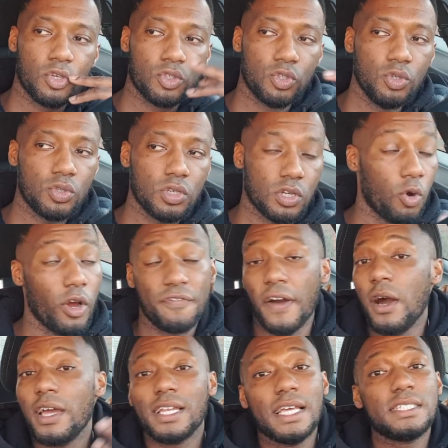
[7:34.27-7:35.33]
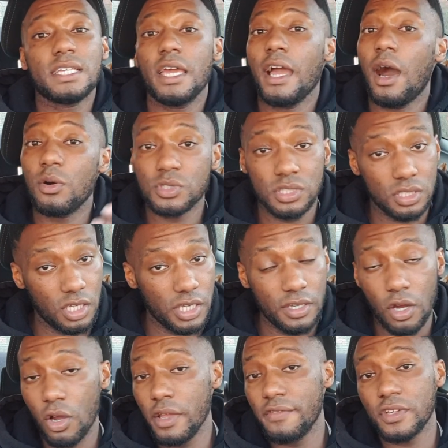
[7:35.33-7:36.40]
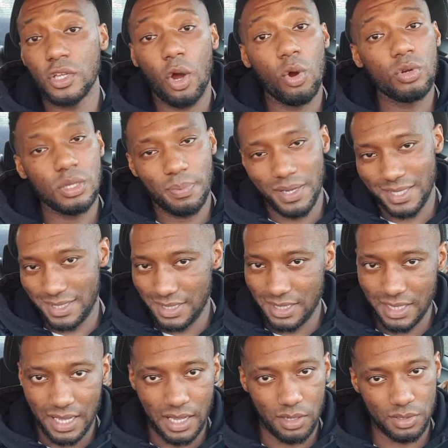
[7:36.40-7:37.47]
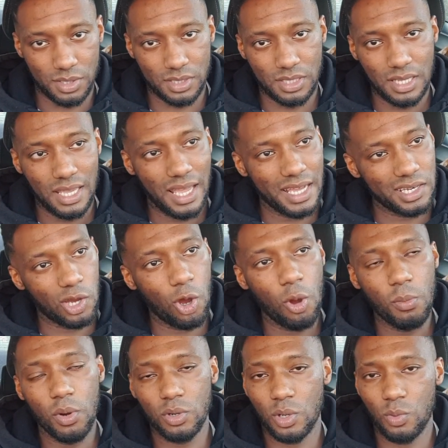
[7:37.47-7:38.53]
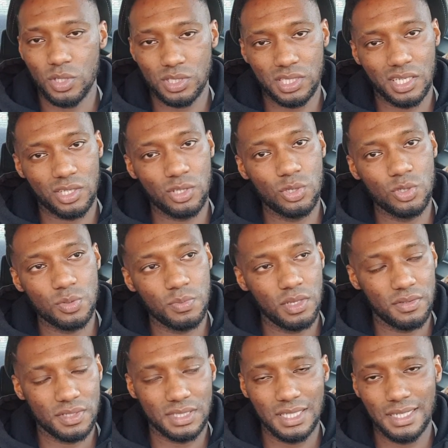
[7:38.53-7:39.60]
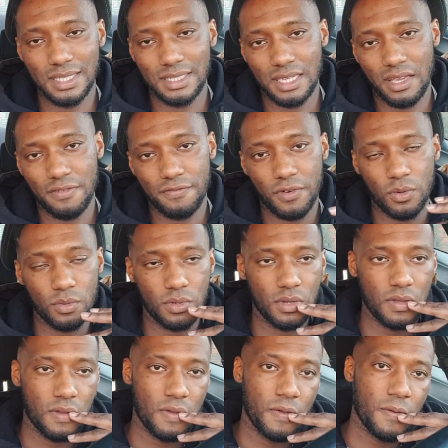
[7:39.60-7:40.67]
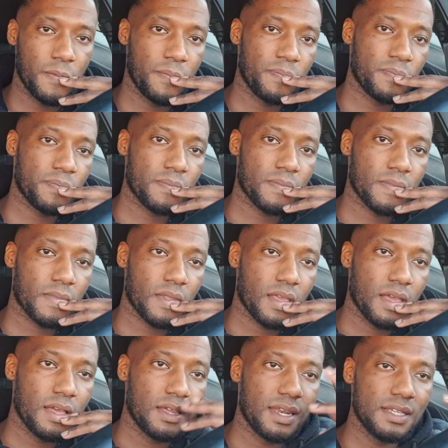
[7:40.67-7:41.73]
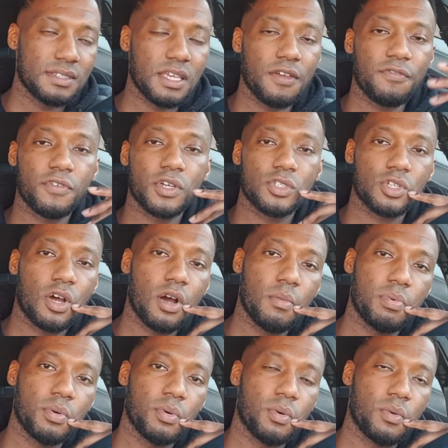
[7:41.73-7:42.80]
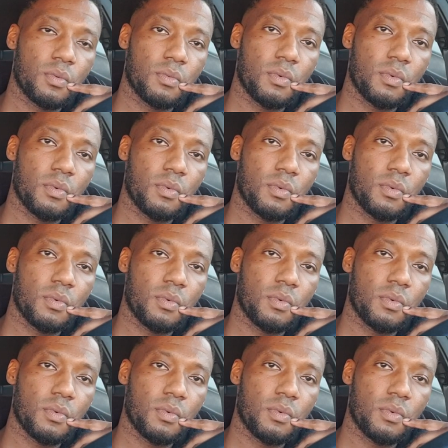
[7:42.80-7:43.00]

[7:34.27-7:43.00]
you could, or if I, let's say I was even the only person in the house and the homeowner wants to accuse me of stealing their phone. Let's say, for example,